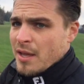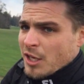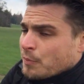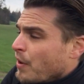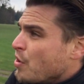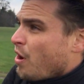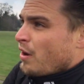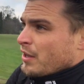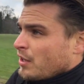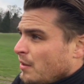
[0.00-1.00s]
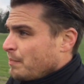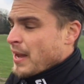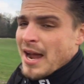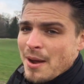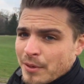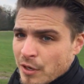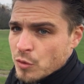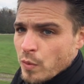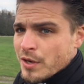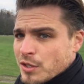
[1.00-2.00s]
Thus, by not being able to
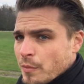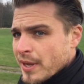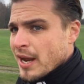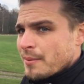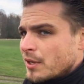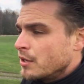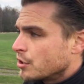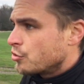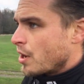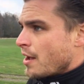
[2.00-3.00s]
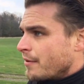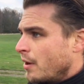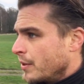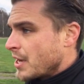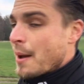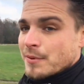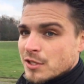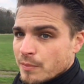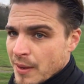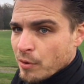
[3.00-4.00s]
use woods, not being able to use the driver, which
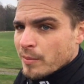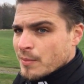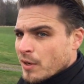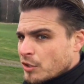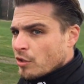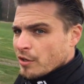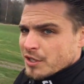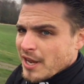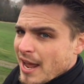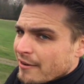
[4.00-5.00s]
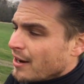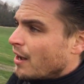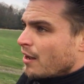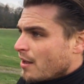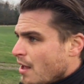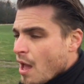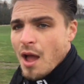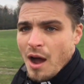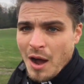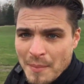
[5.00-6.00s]
happens to be probably my strongest area,
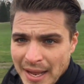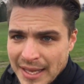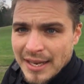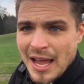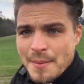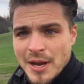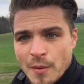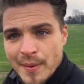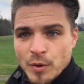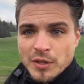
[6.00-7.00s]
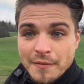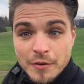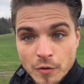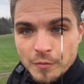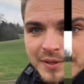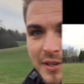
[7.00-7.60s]
I'm making the game a little bit more difficult for